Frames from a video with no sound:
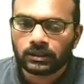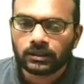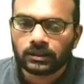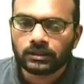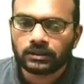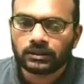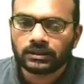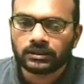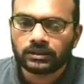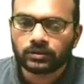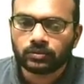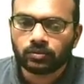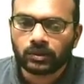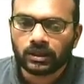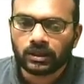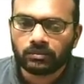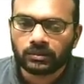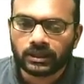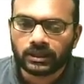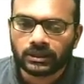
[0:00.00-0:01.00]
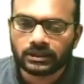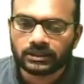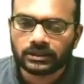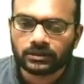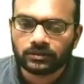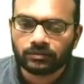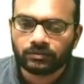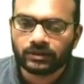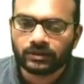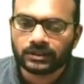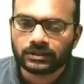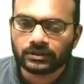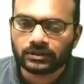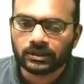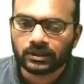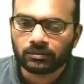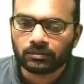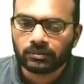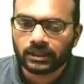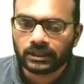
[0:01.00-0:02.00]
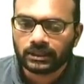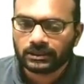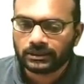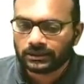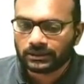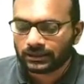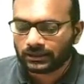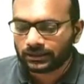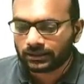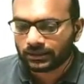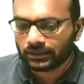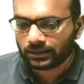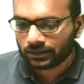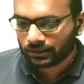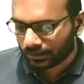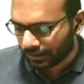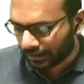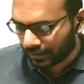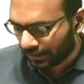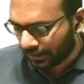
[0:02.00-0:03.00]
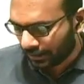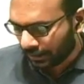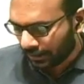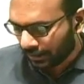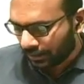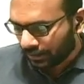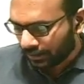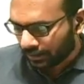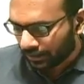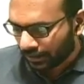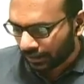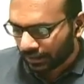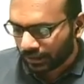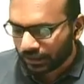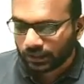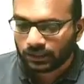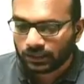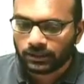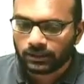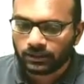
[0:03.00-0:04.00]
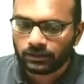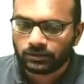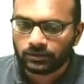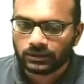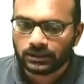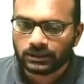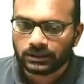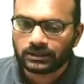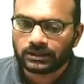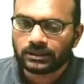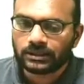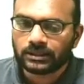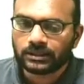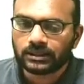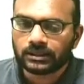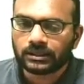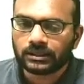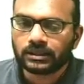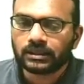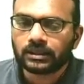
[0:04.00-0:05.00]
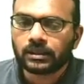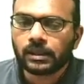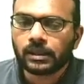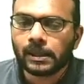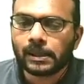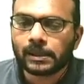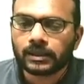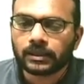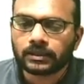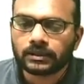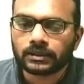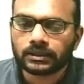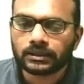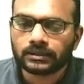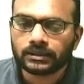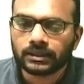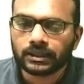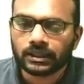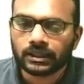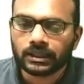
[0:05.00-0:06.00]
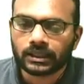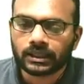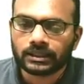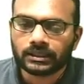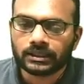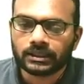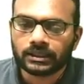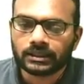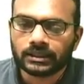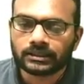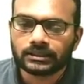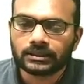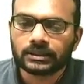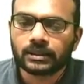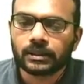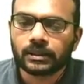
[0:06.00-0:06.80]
this is 1 minus v square by c square, right, and you just this you can write it as,